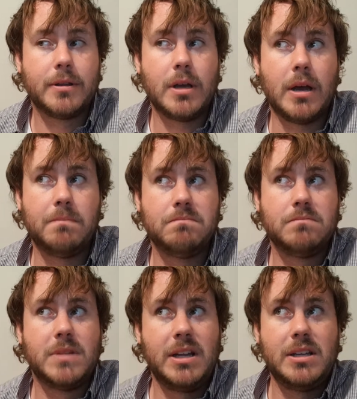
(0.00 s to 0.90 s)

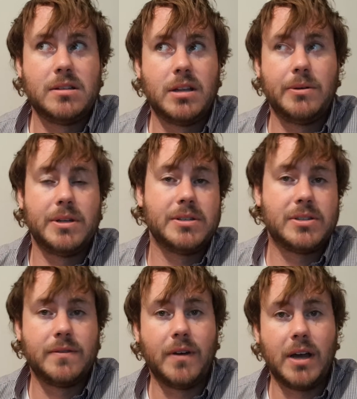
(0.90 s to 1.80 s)
They were his
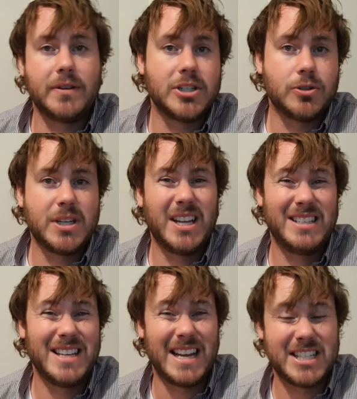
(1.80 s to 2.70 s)
surviving children. He
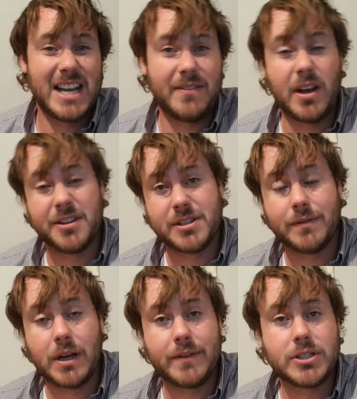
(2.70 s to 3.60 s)
did actually have other
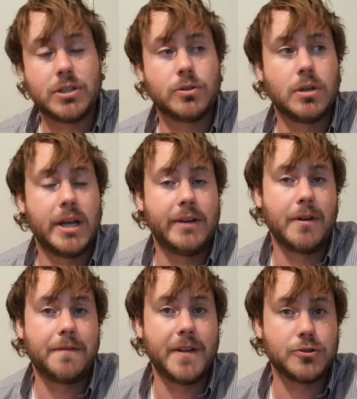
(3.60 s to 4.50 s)
surviving children, like Henry
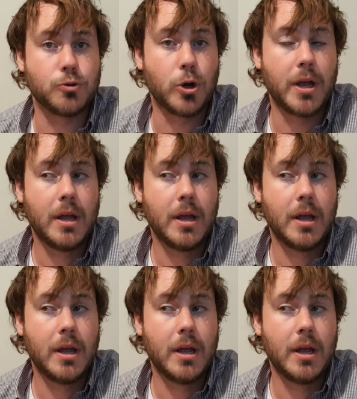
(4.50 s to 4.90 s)
Fitzroy,